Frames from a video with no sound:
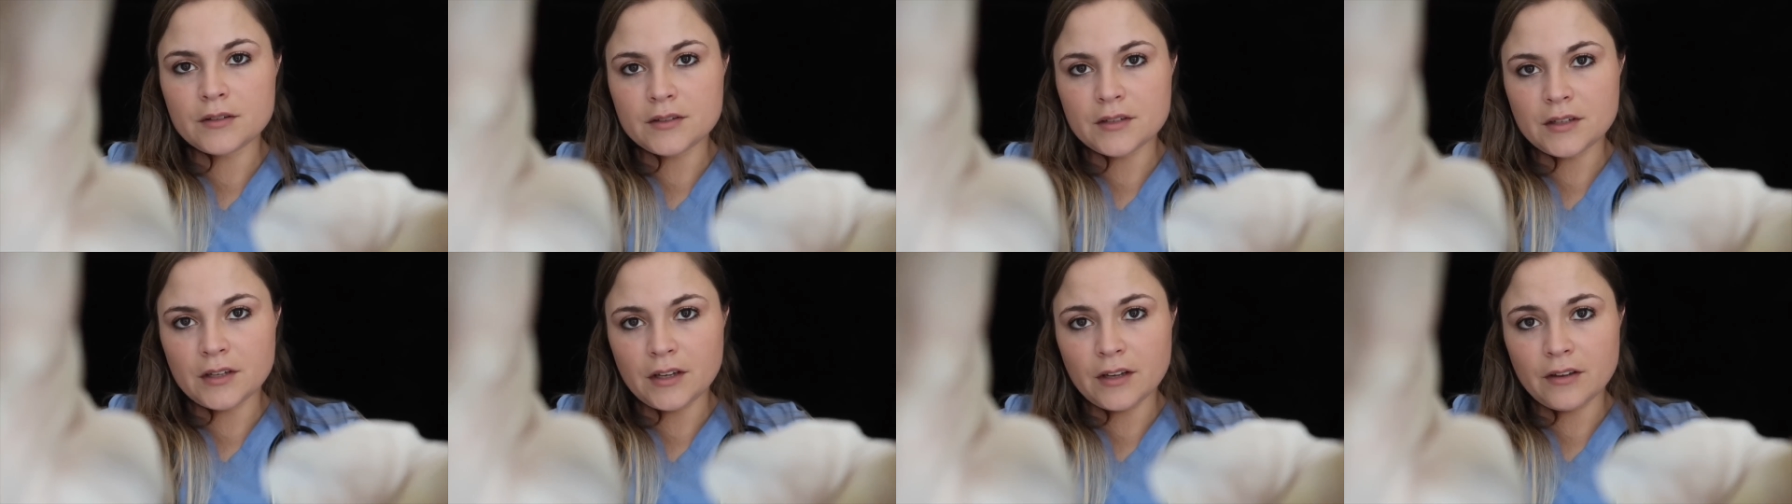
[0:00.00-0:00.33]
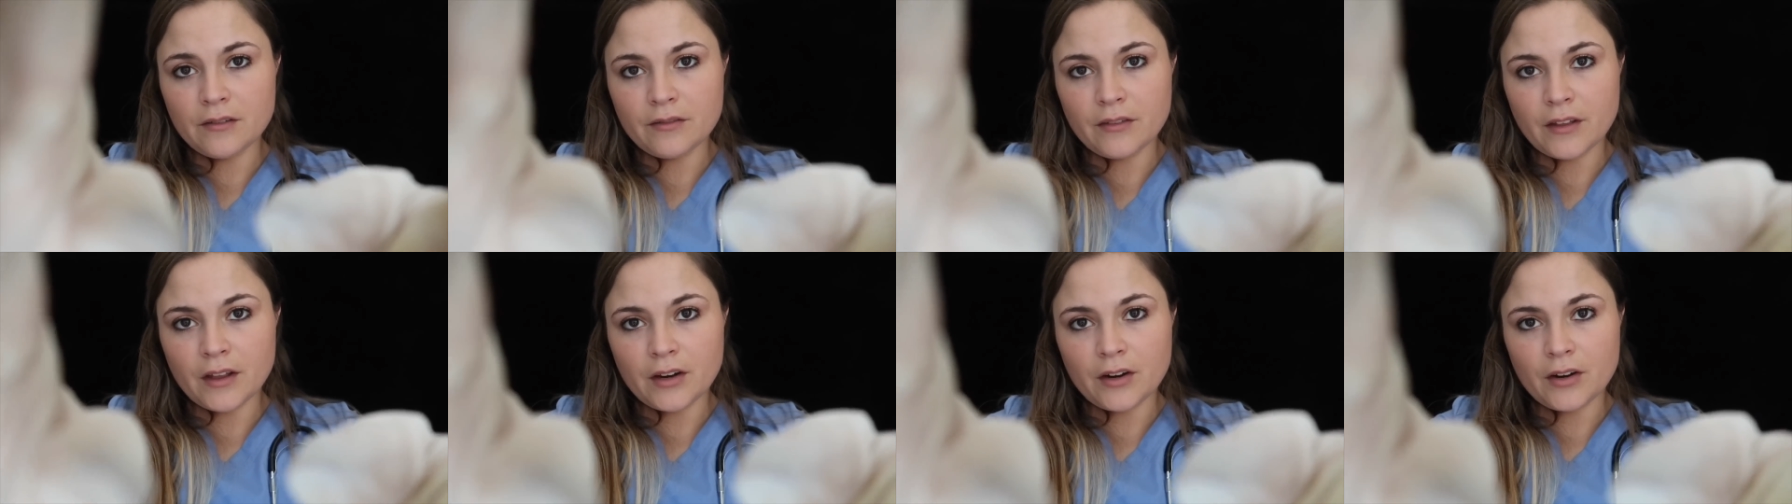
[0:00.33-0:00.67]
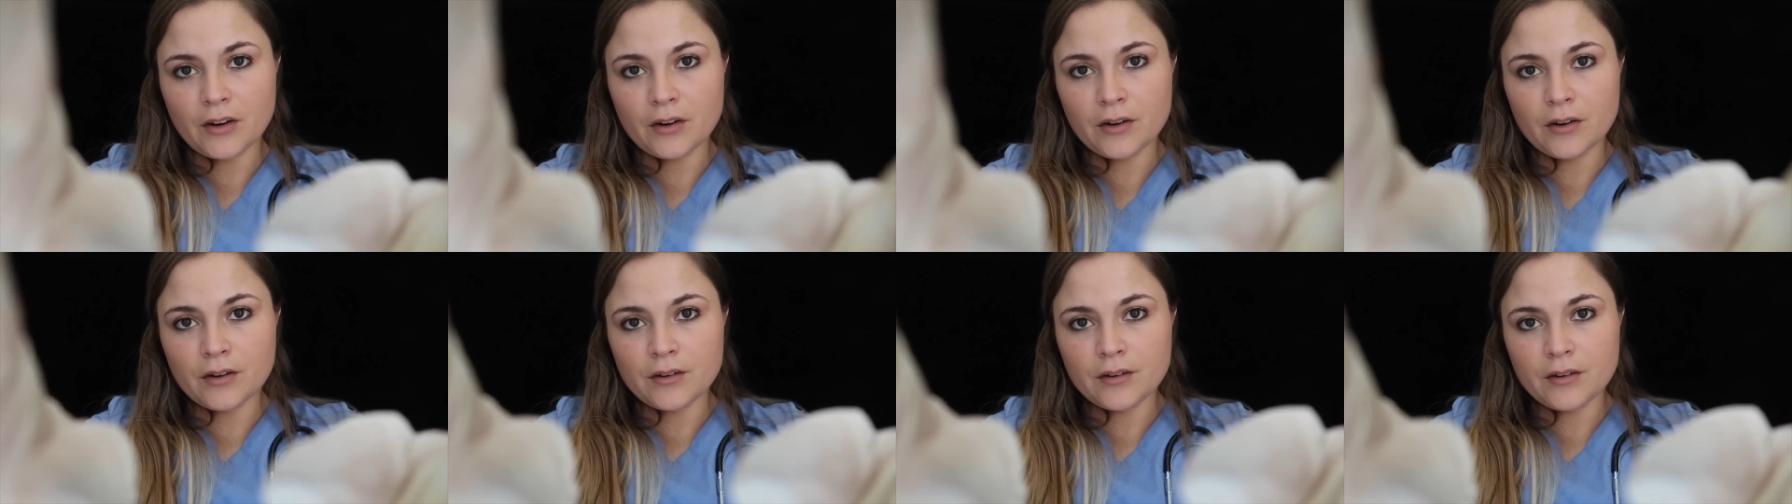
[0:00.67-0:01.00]
Does any of
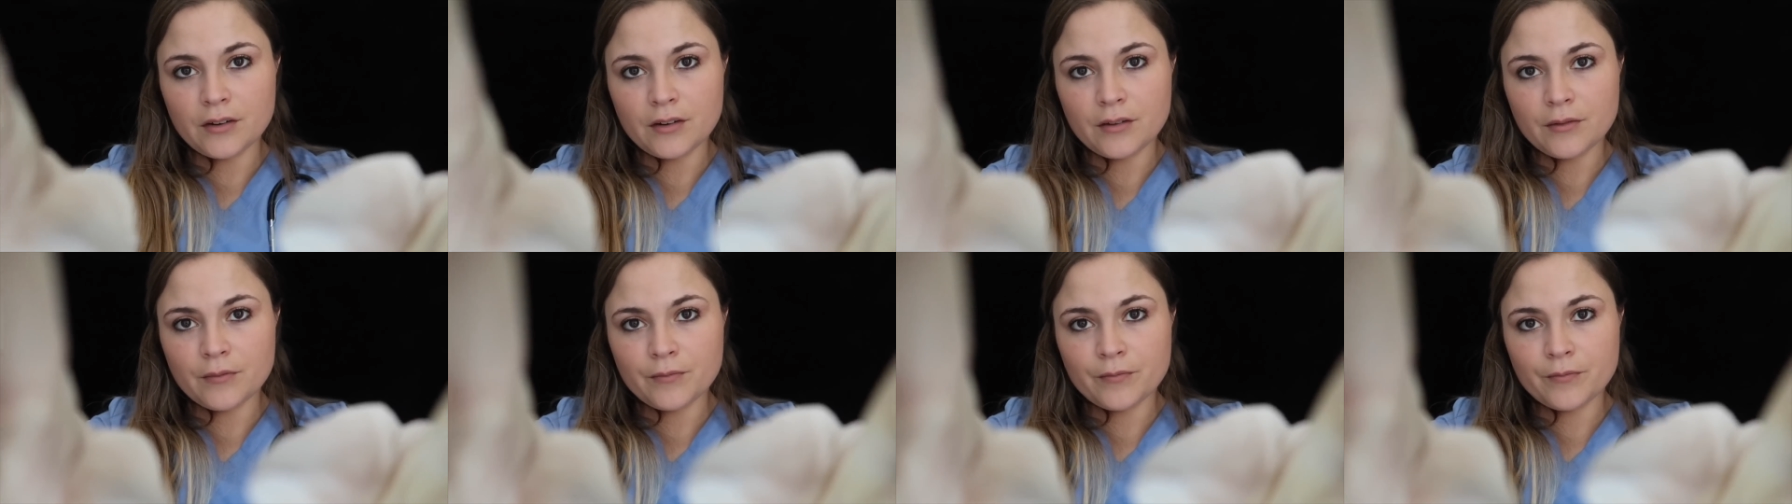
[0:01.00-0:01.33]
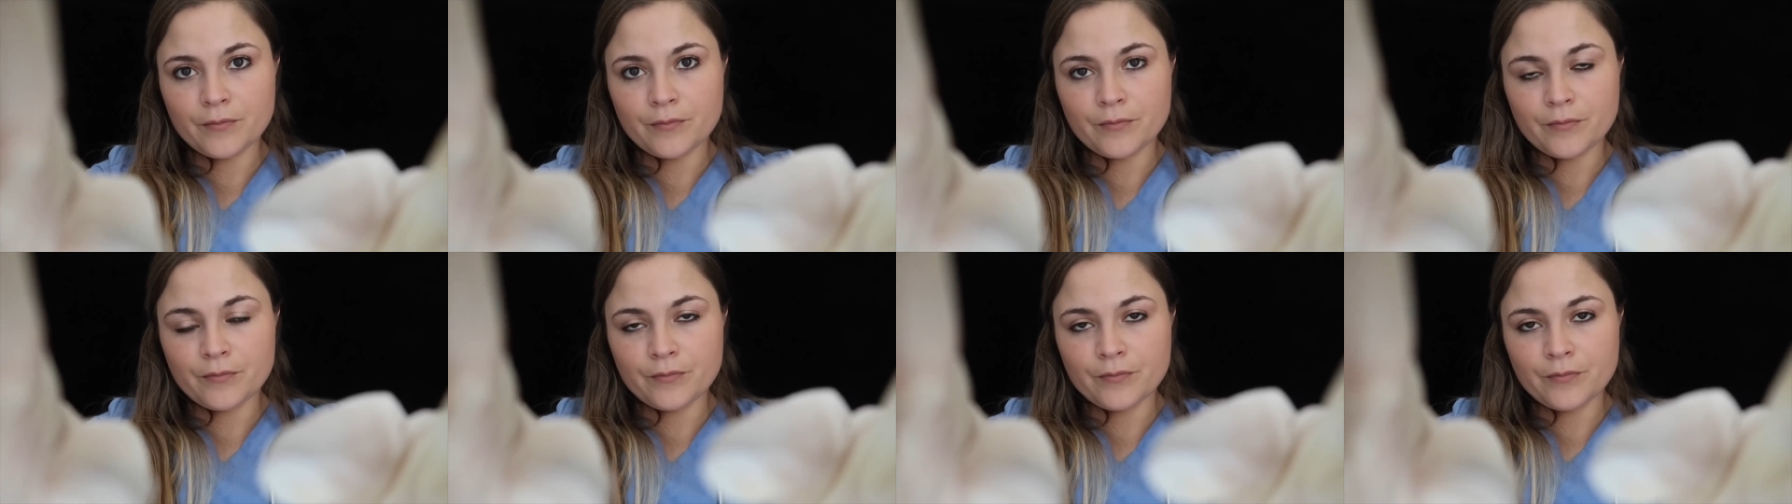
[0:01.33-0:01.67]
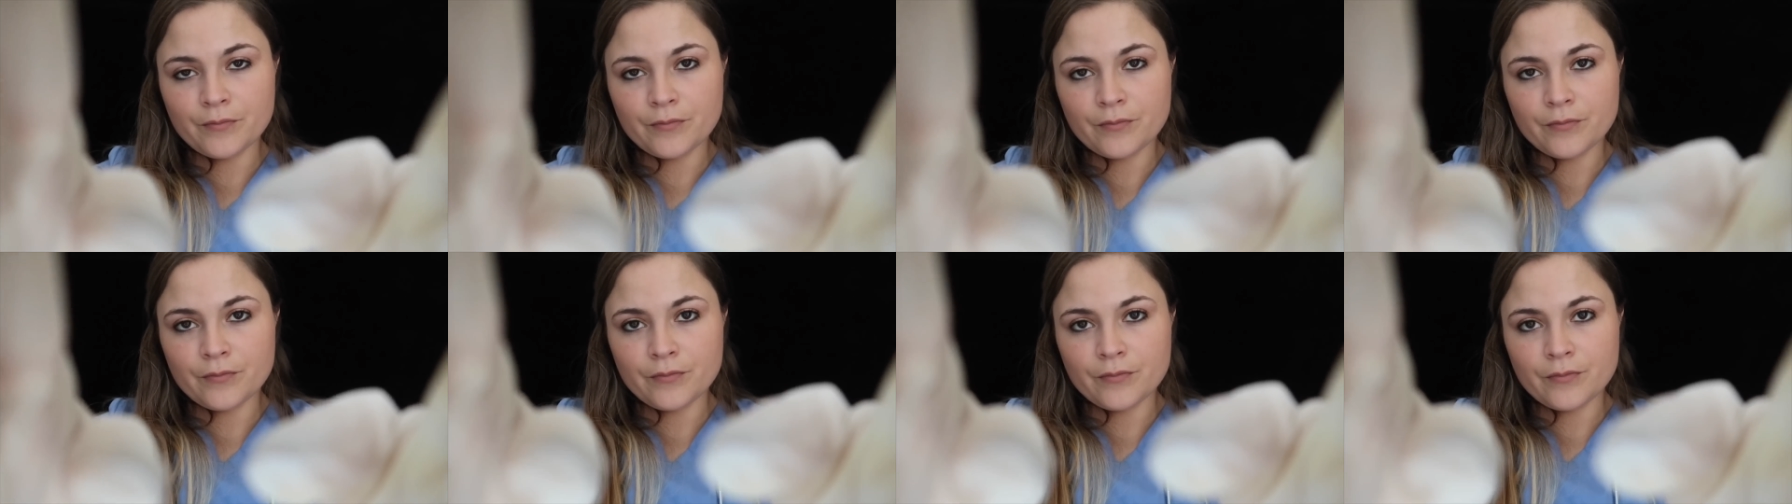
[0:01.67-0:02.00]
that hurt?
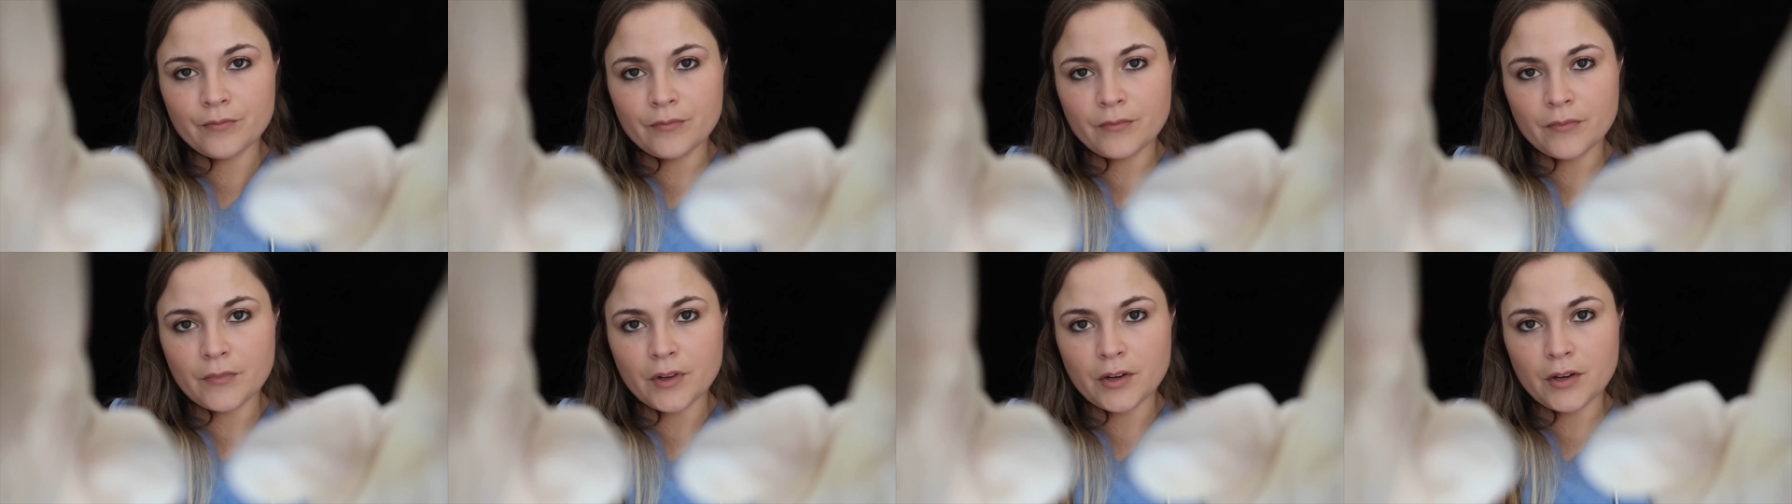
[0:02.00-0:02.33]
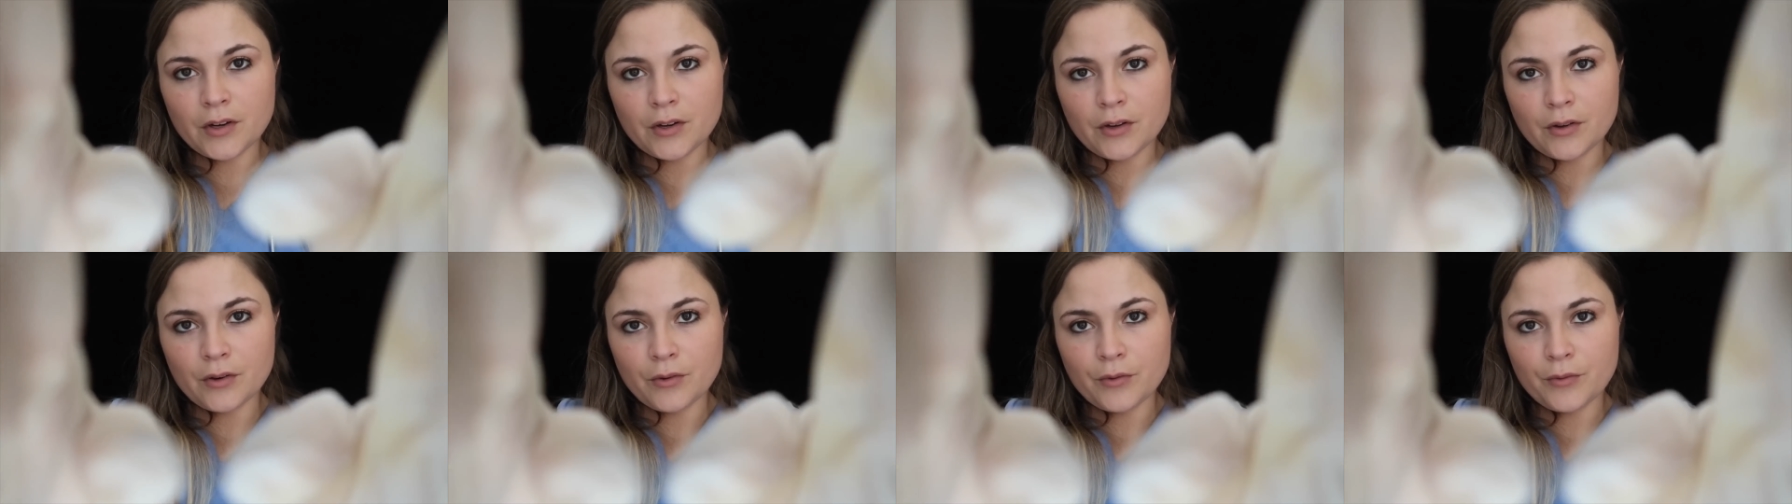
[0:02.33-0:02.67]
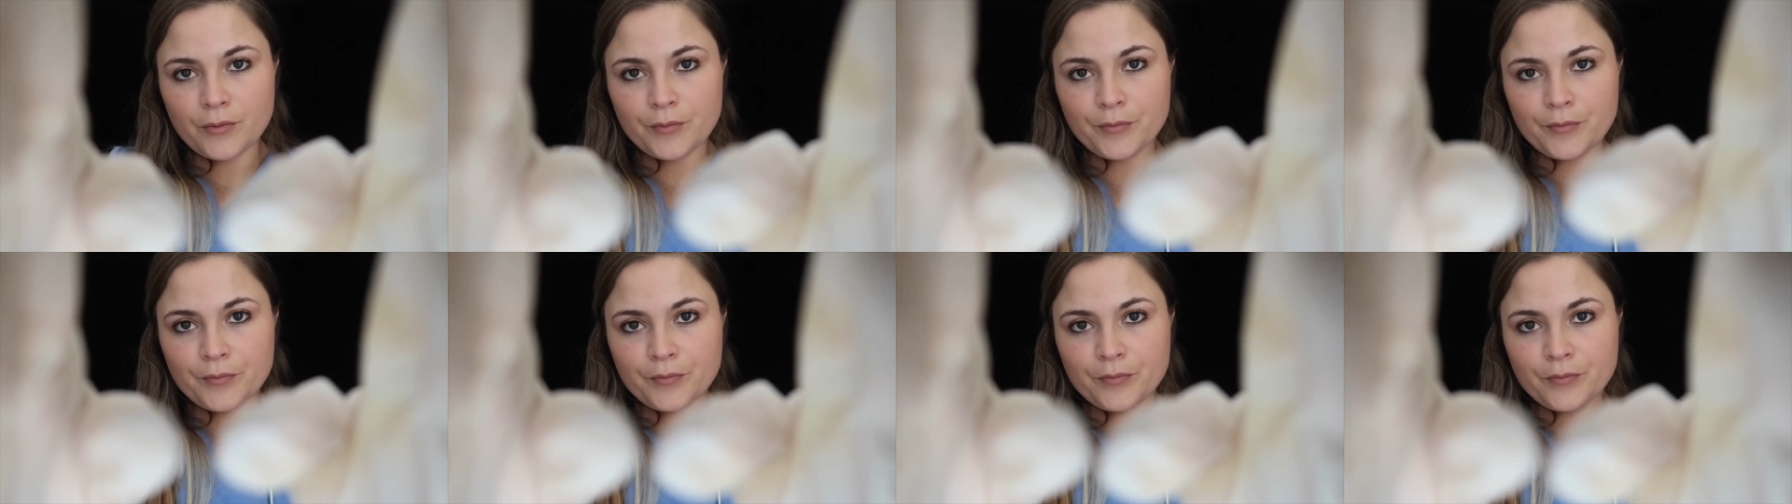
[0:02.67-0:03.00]

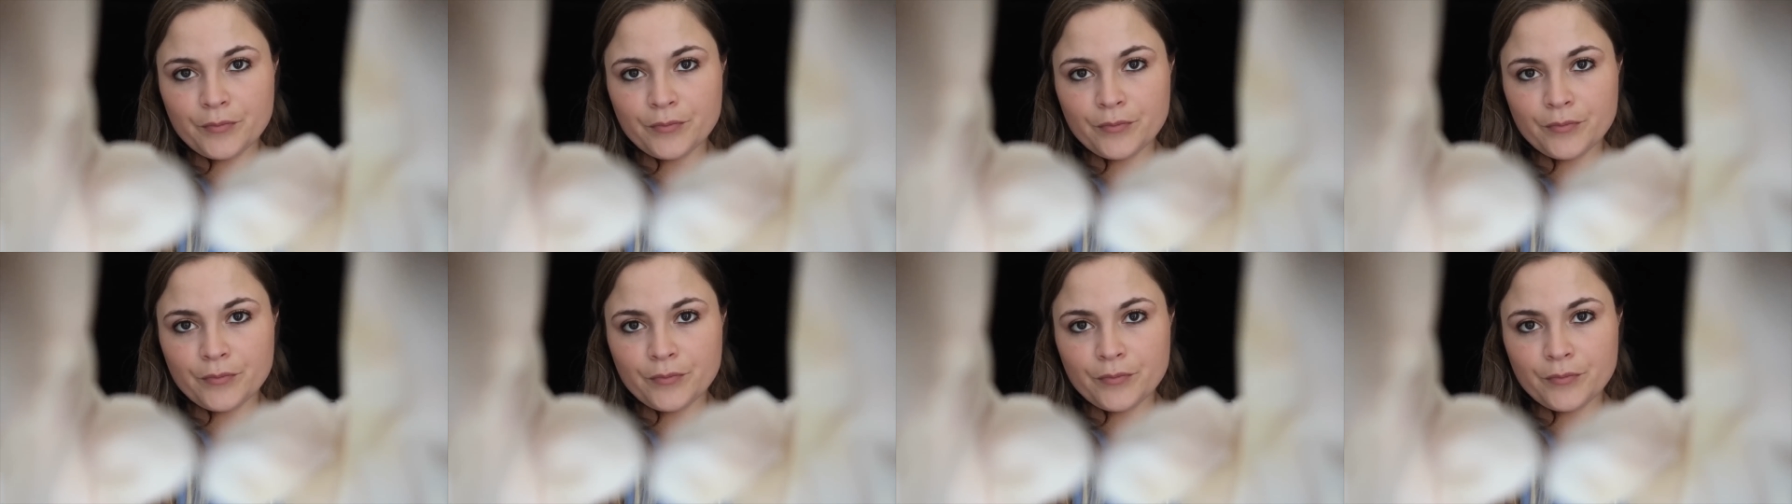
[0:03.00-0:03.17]
No?